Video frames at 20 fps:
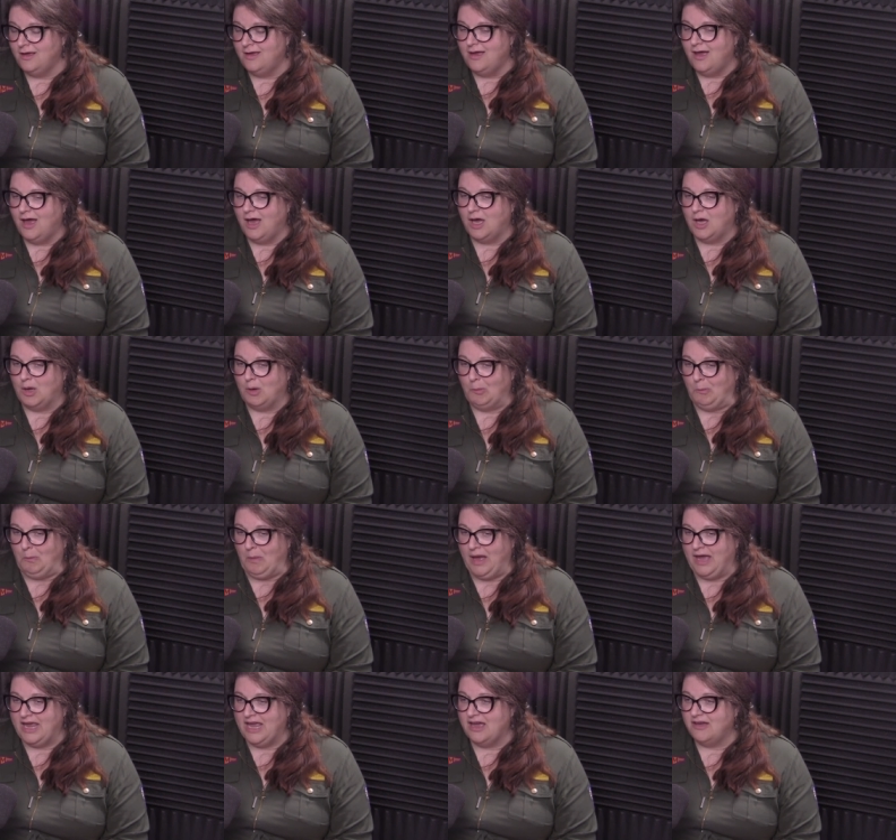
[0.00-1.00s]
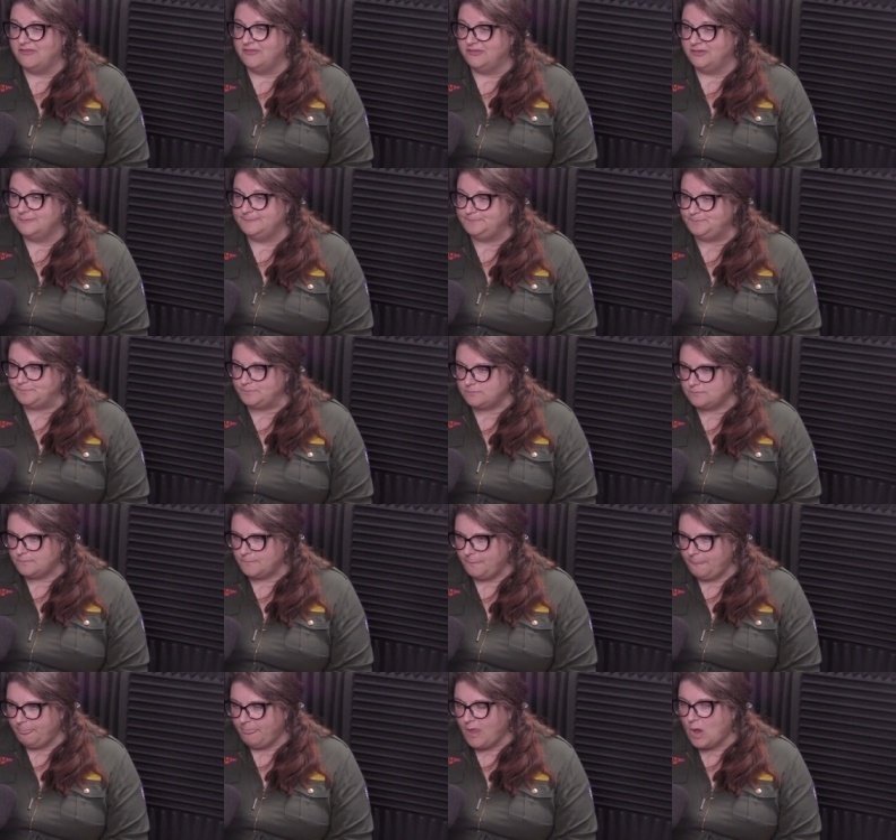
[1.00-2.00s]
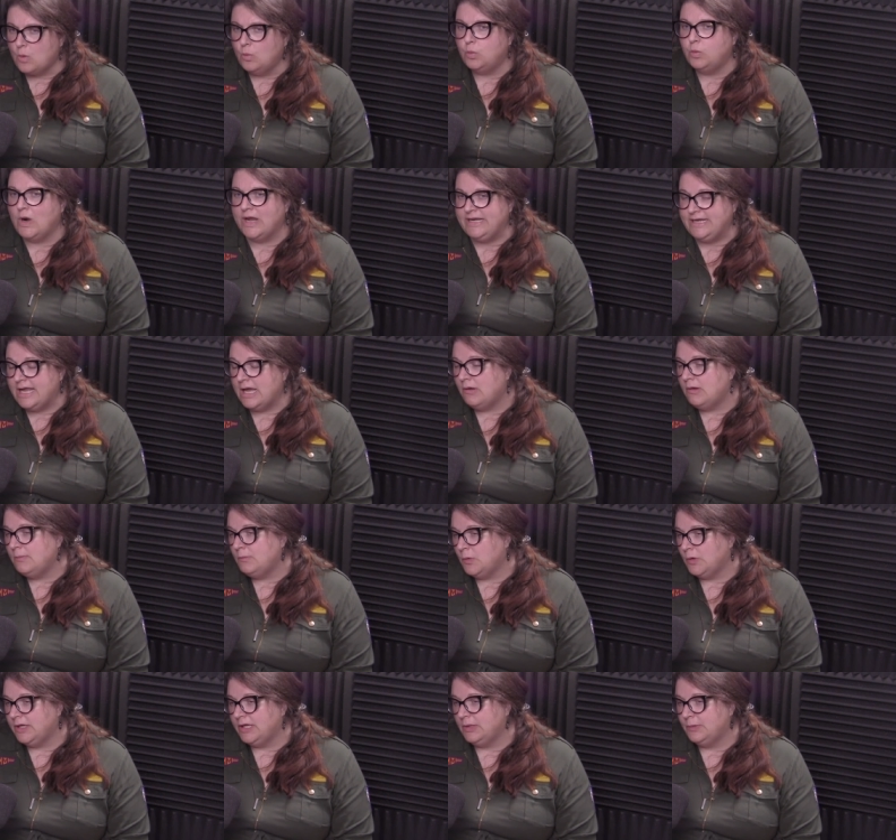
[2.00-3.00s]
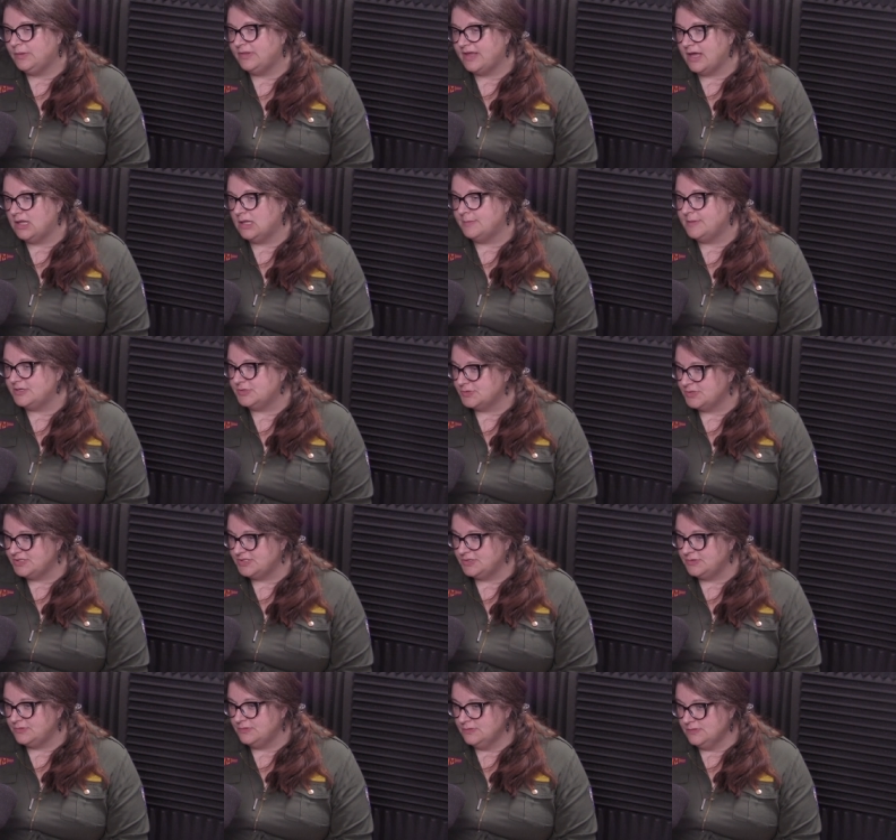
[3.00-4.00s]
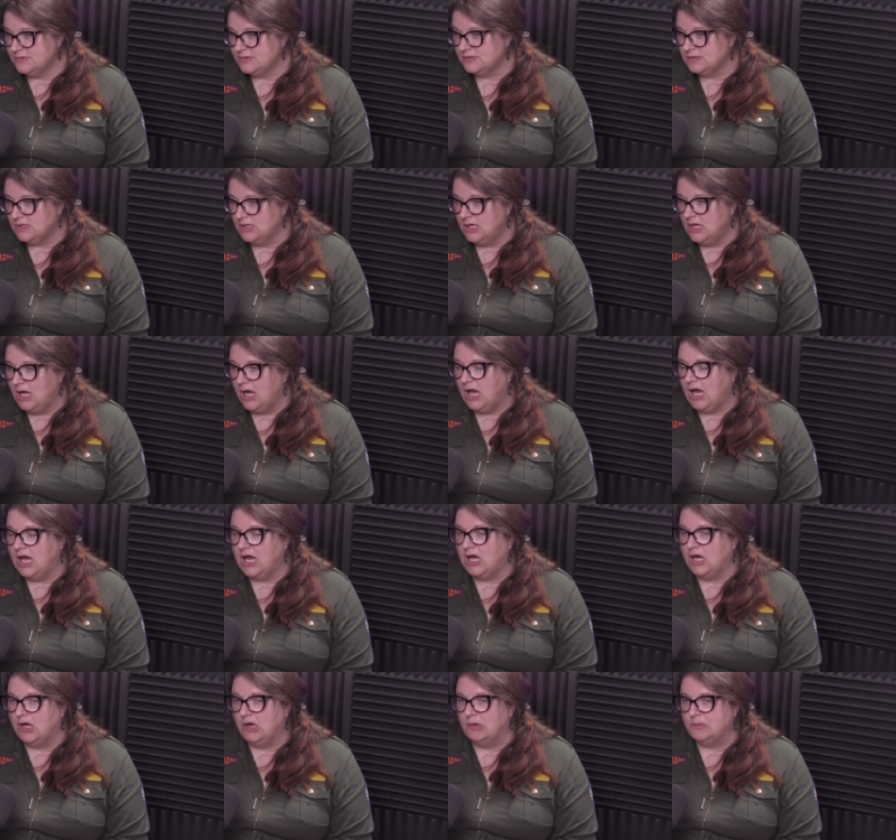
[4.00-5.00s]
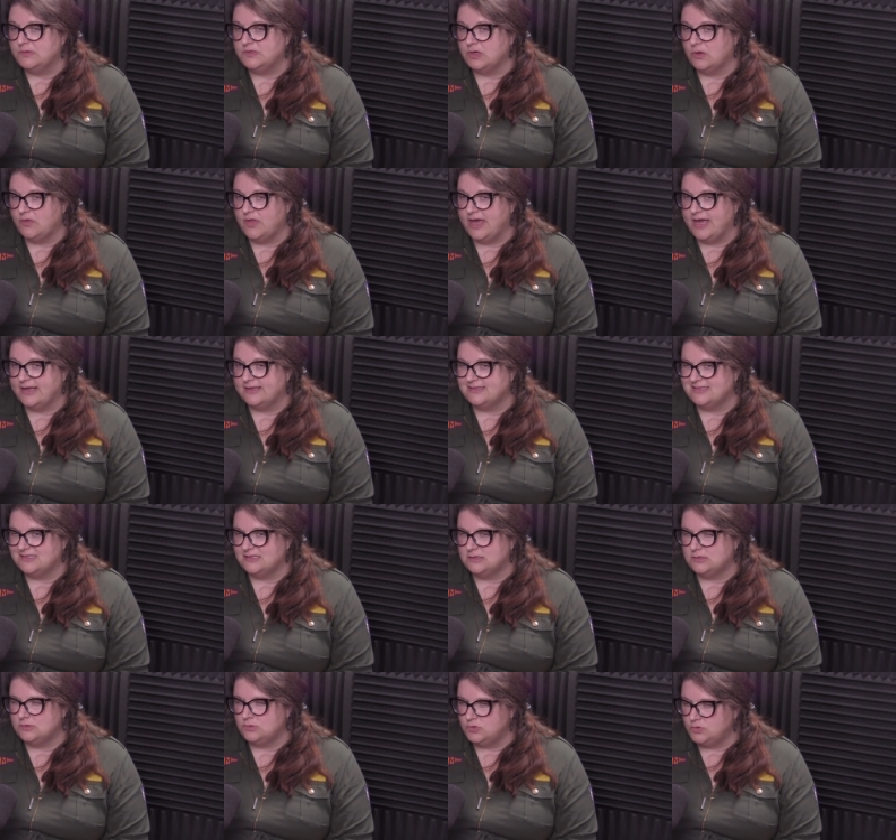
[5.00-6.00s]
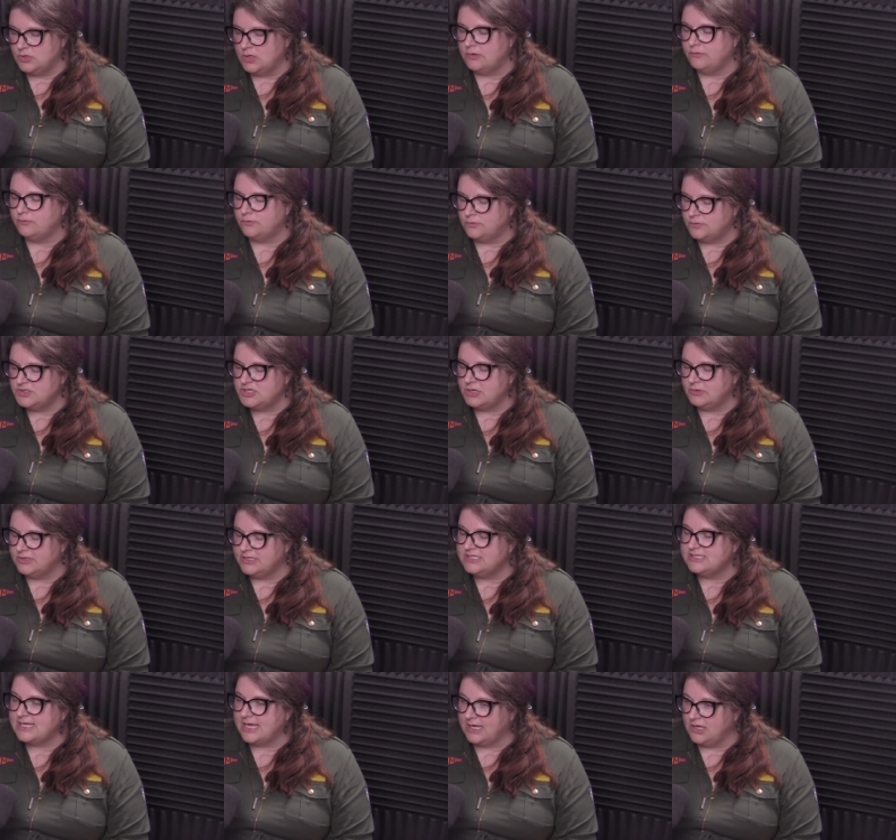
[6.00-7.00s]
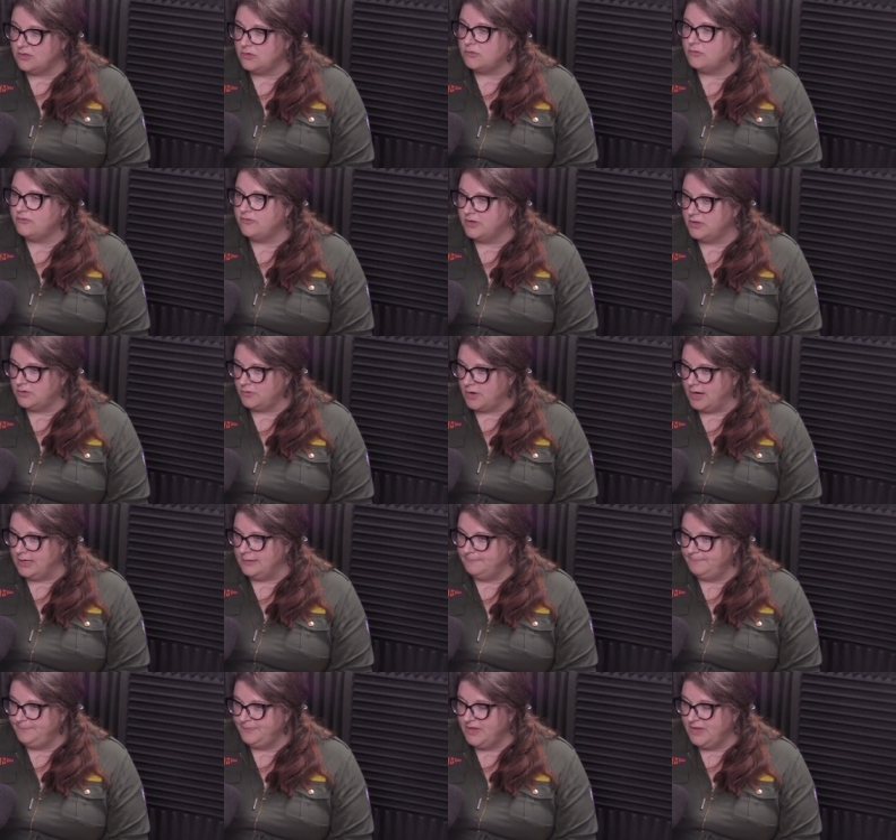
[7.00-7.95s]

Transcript: Um, what have, age groups do you work with? Right now, I'm working with elementary students. Excellent. Uh, so that's gen- generally second through fifth grade.